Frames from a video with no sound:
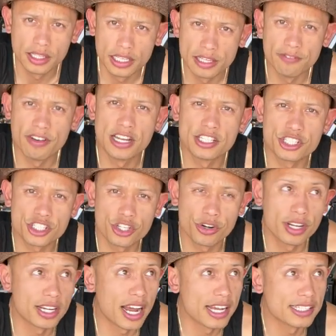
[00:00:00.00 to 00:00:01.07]
event
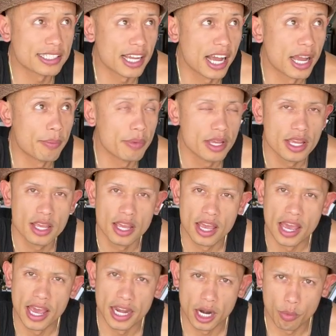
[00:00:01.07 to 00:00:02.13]
during nighttime
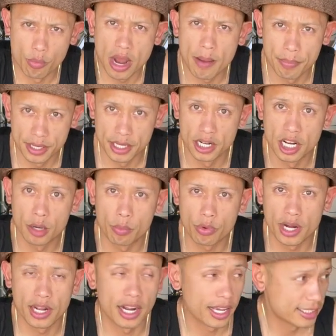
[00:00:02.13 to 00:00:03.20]
and I'm wrapping it up,
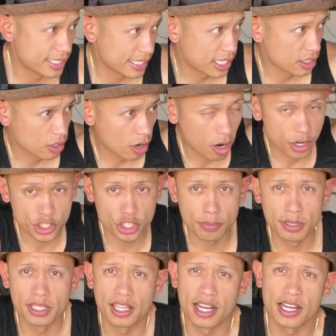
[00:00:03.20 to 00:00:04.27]
right? I take down the
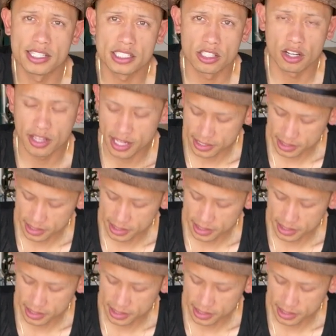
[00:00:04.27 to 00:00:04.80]
RGB lights and all that